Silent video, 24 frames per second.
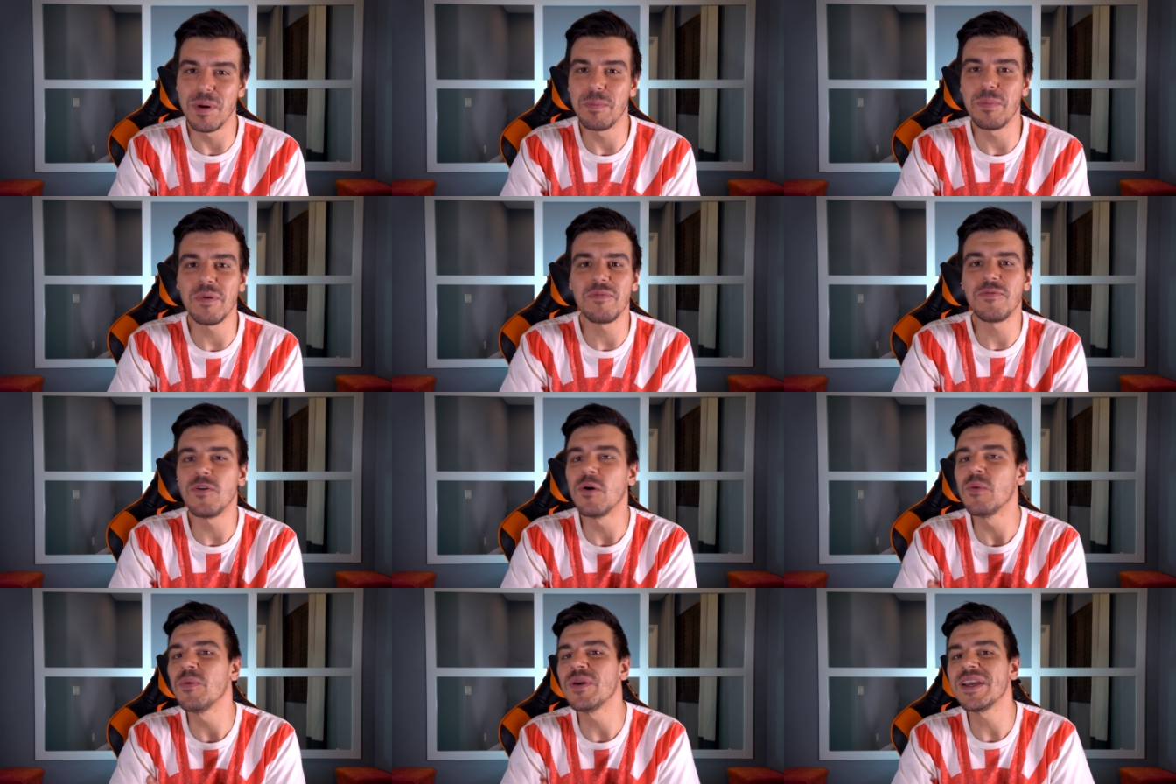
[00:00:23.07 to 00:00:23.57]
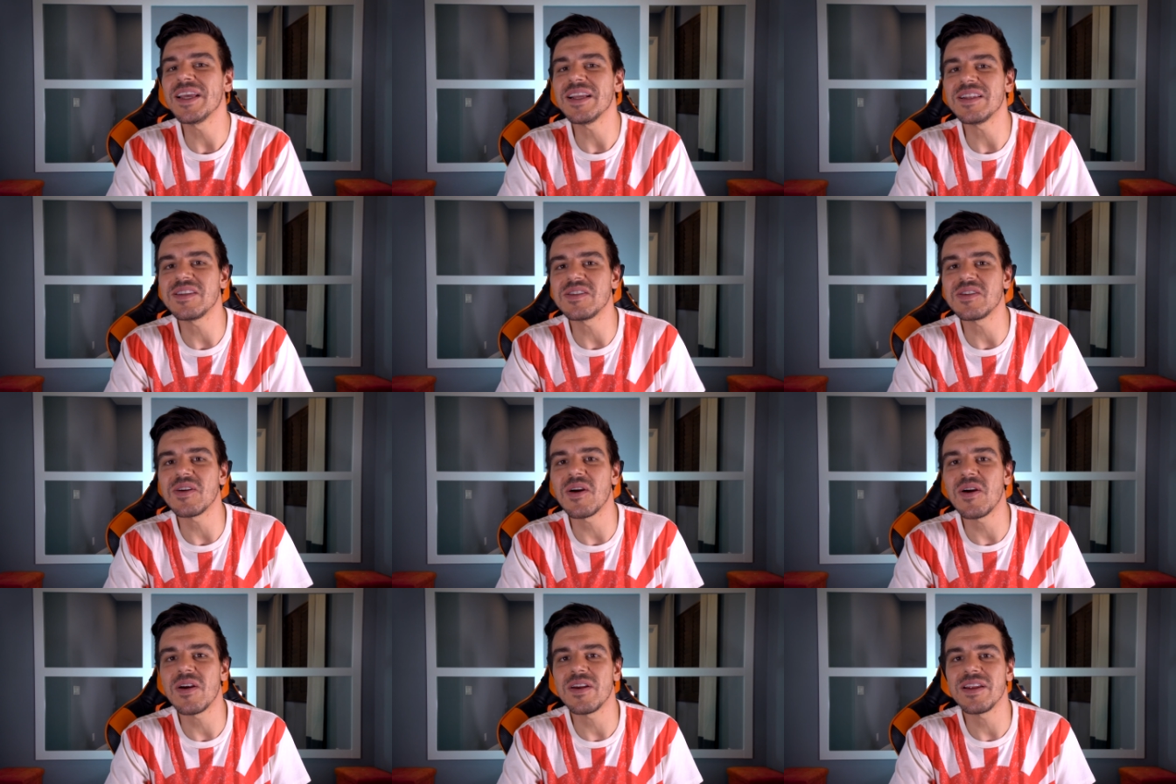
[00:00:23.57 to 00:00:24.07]
But before we
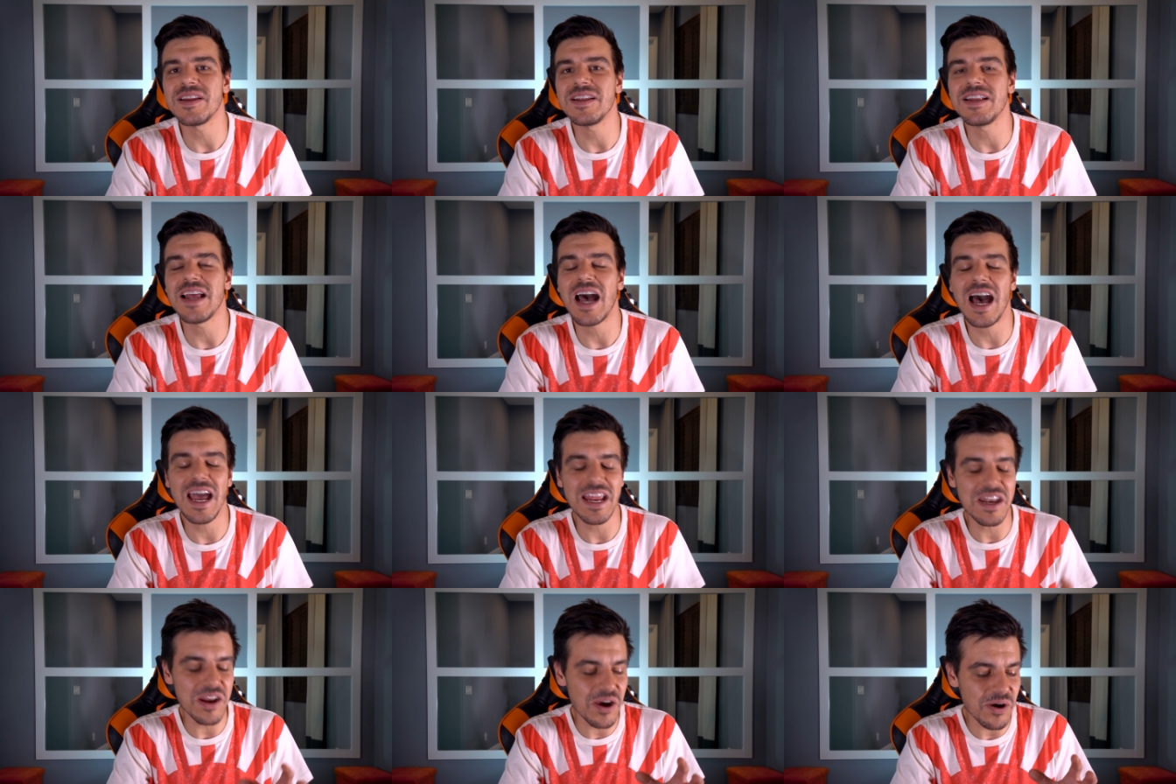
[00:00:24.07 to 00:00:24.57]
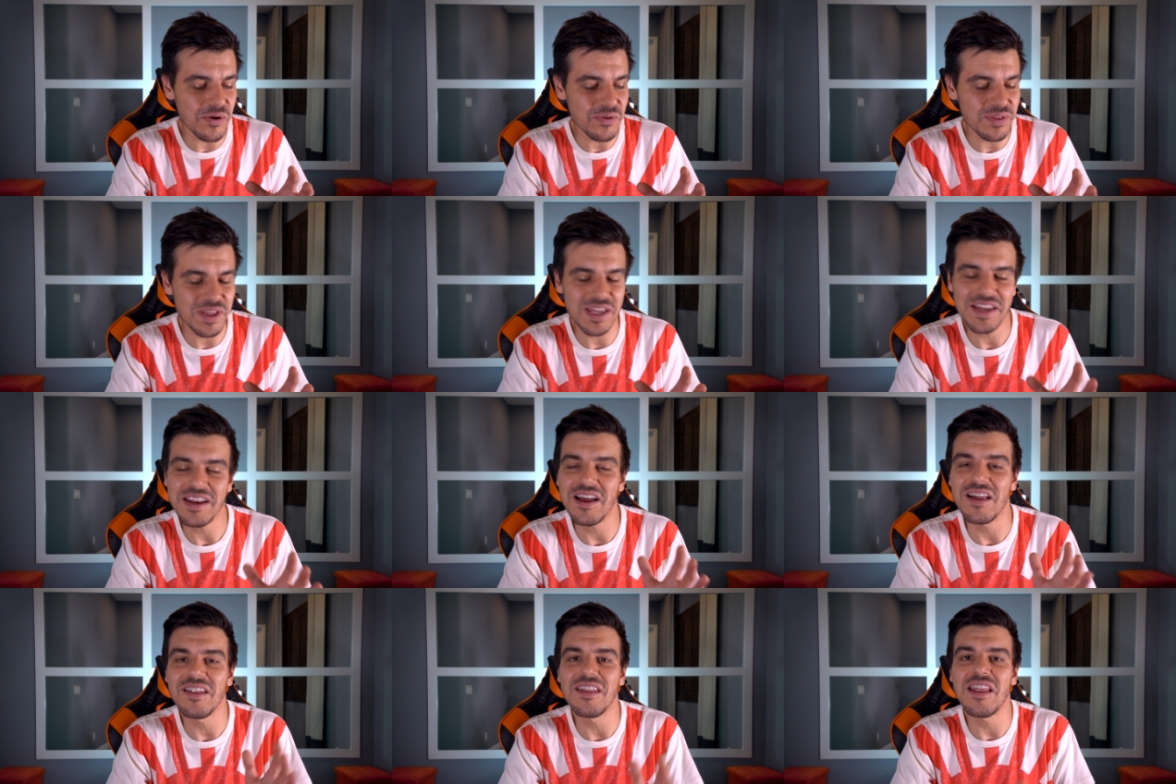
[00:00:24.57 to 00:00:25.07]
get started, I know
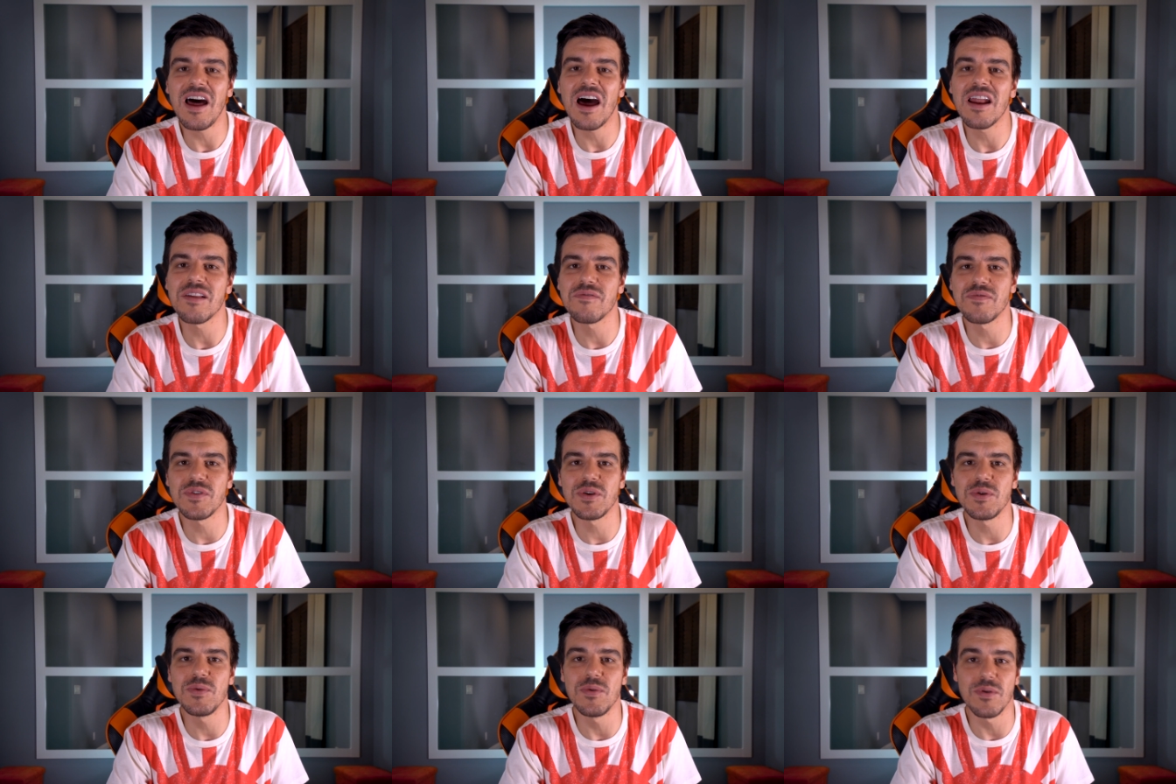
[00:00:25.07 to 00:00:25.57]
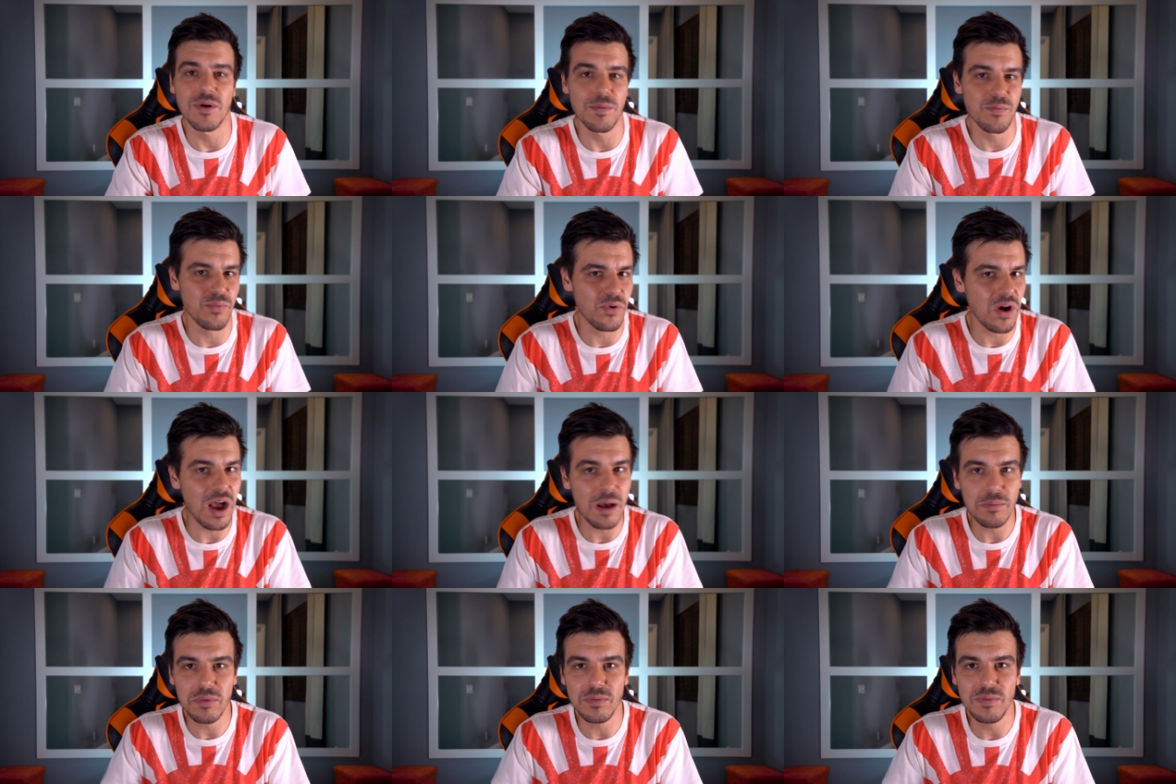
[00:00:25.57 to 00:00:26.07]
that a lot of you are
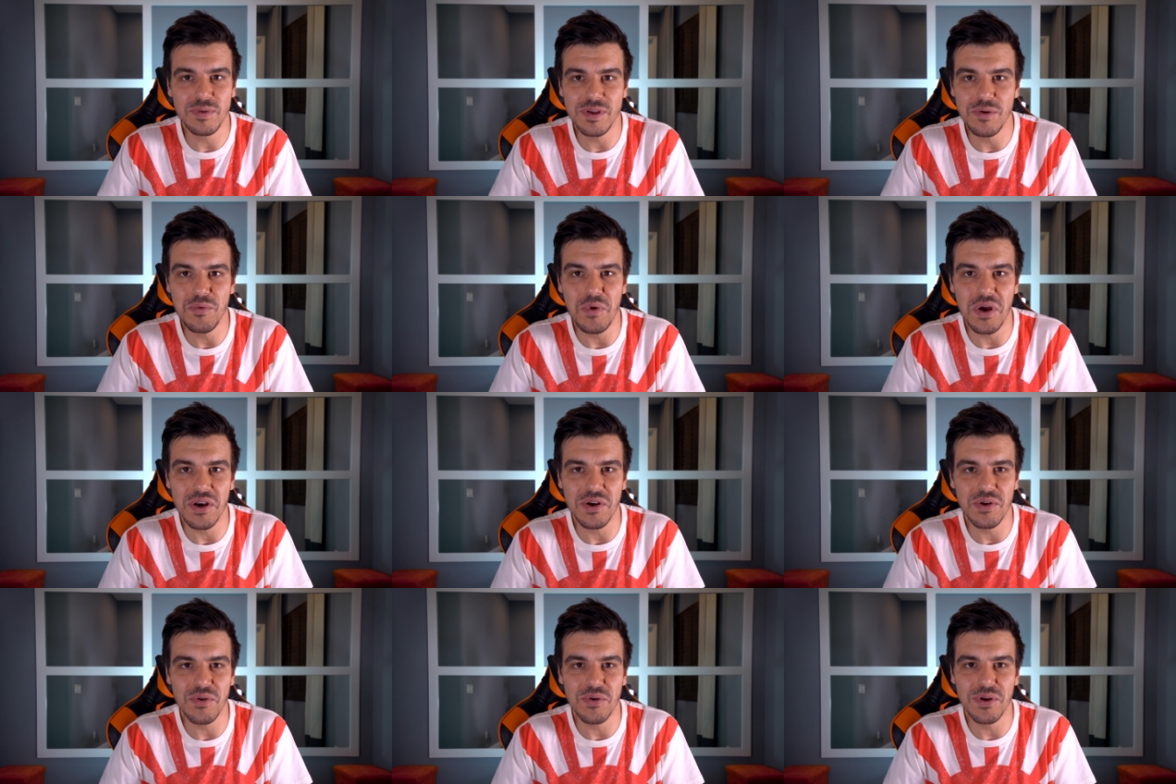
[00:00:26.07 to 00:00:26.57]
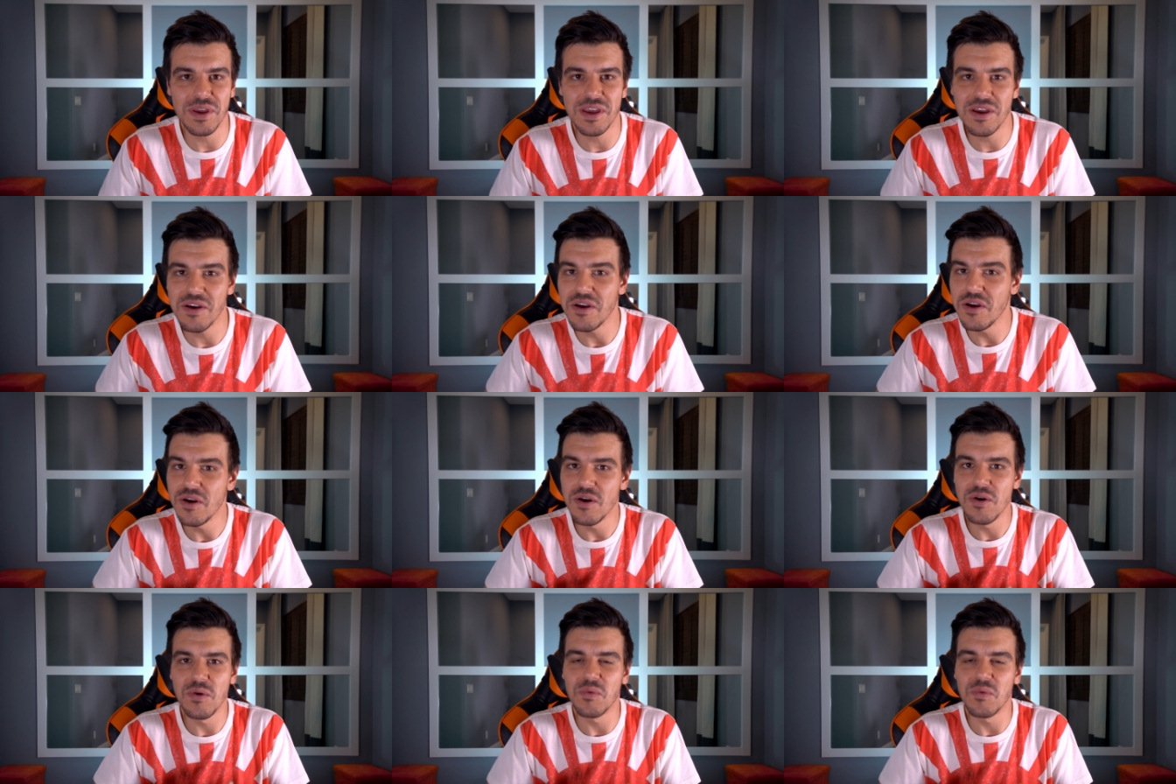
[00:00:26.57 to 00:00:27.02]
probably wondering